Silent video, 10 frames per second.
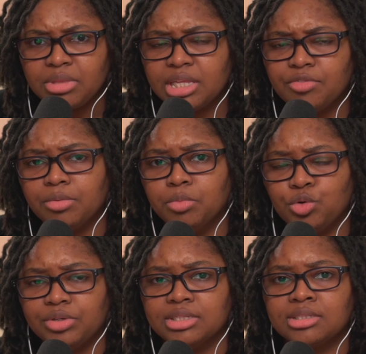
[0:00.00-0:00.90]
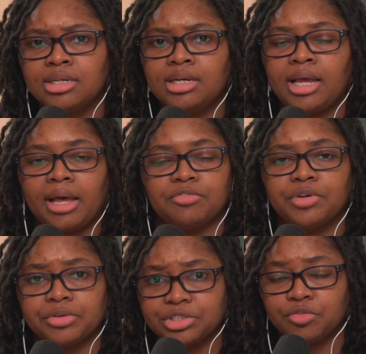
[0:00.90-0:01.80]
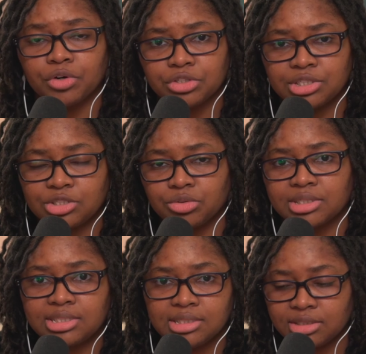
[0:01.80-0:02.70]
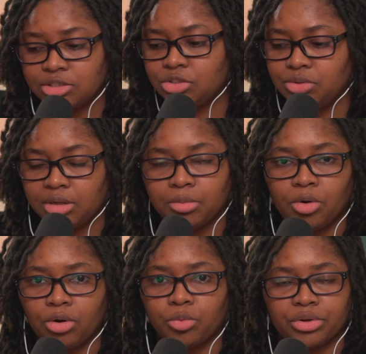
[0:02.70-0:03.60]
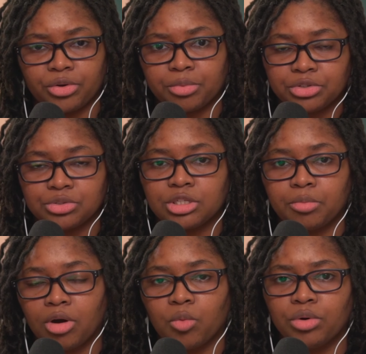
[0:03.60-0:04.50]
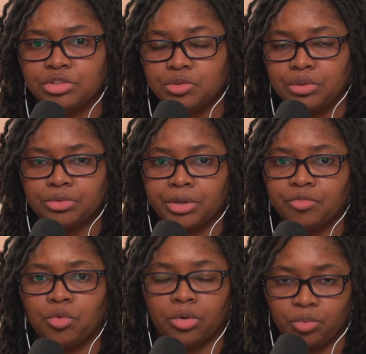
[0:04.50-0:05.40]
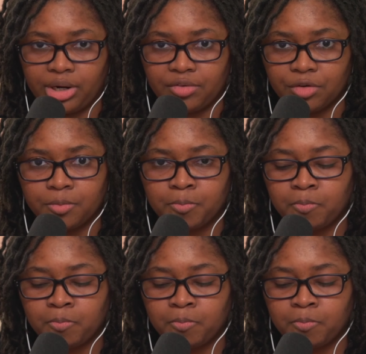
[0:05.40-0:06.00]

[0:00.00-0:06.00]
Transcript: Even movies have various versions or seasons to them, or where they're producing part 1, 2, and 3, and 4, and whatever.